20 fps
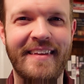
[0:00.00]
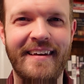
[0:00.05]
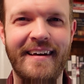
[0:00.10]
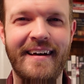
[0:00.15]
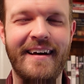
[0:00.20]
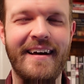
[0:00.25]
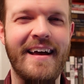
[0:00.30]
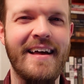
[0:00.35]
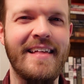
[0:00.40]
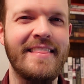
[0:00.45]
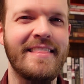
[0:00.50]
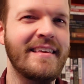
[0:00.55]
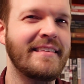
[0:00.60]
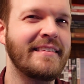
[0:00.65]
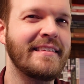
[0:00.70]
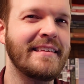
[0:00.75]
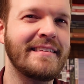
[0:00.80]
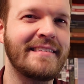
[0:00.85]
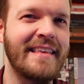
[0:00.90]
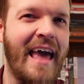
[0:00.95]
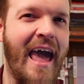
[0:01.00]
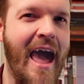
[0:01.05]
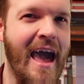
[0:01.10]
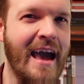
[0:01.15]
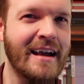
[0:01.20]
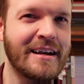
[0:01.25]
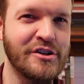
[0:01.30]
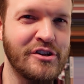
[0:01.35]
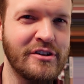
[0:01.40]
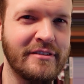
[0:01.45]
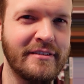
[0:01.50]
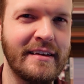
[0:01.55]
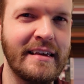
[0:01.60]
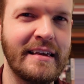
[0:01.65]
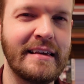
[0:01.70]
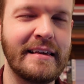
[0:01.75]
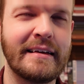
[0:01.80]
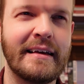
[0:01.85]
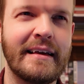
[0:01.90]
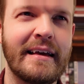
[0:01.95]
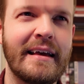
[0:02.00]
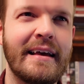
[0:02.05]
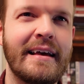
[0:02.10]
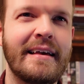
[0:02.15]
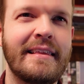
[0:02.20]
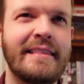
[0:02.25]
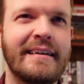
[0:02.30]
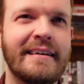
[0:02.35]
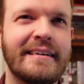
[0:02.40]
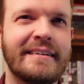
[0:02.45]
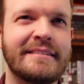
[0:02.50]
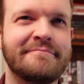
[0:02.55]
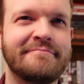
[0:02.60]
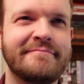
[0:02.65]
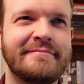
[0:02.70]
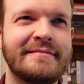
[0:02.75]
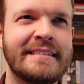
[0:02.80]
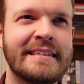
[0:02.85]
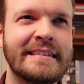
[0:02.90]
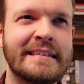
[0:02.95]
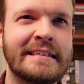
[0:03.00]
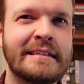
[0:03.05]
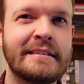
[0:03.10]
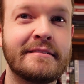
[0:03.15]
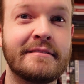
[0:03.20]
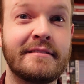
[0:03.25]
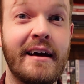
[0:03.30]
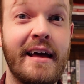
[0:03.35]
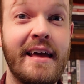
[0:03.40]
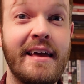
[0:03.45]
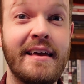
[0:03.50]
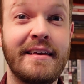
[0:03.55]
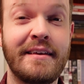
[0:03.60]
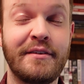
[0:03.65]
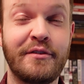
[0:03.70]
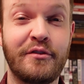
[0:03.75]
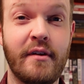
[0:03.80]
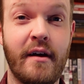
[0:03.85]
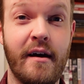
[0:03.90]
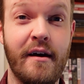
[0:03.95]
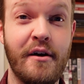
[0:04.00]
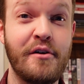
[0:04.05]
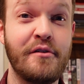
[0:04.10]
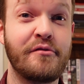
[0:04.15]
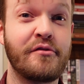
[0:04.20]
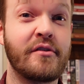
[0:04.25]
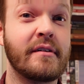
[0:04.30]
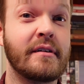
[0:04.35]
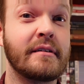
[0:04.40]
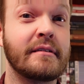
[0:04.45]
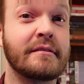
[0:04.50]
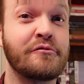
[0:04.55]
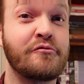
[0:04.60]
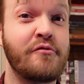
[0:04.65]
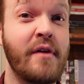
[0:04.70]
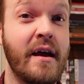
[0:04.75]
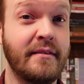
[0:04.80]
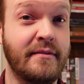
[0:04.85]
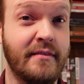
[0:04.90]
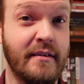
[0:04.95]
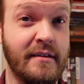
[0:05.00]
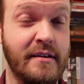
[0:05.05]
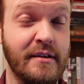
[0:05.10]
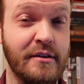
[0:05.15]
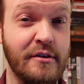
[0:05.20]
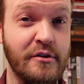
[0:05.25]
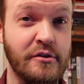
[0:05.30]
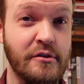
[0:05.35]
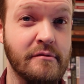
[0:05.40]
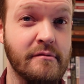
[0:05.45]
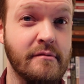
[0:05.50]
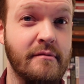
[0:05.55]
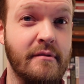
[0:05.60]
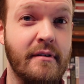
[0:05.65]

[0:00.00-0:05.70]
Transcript: Uh, and this is actually the, the glazed over residue